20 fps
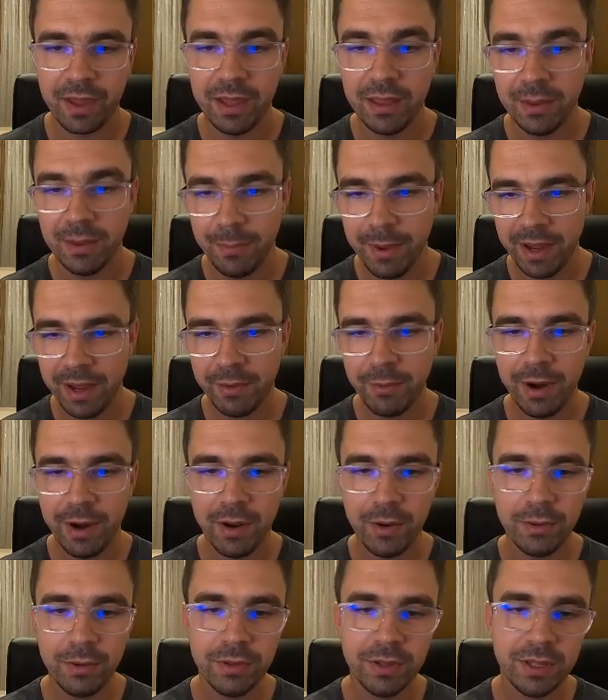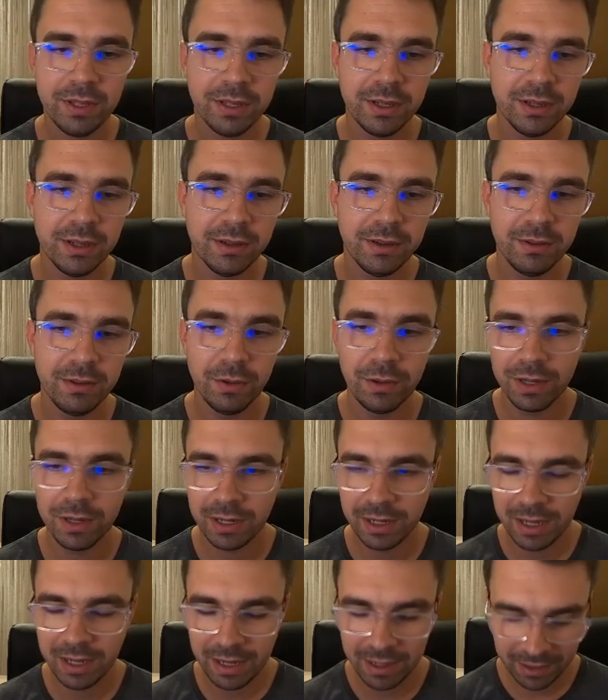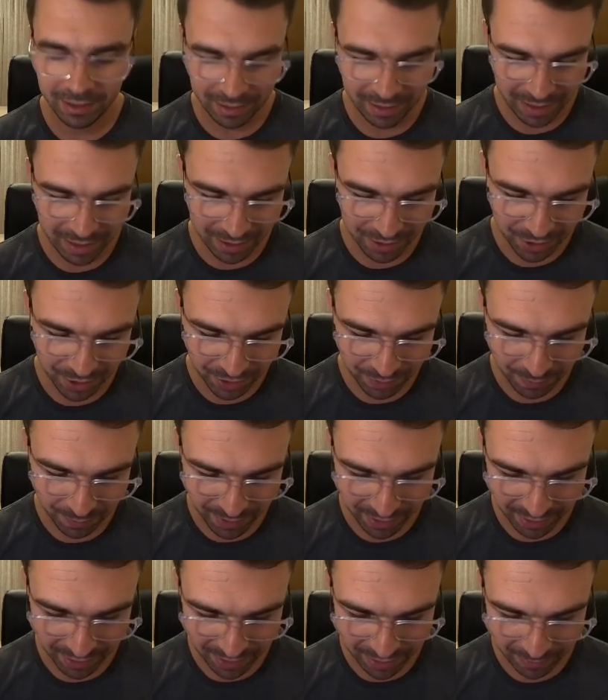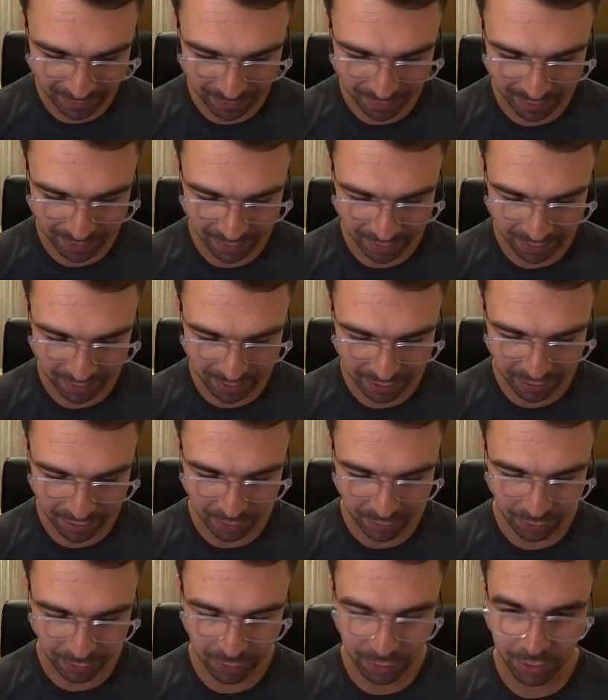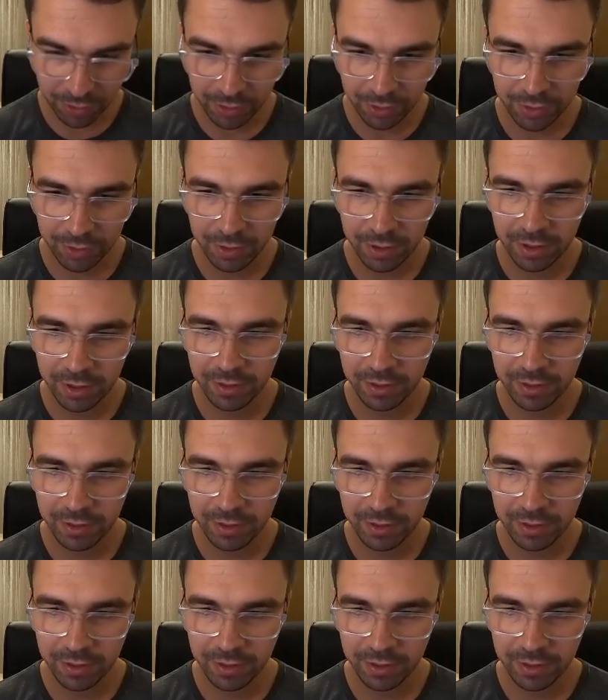In the background, you can again attach by typing sudo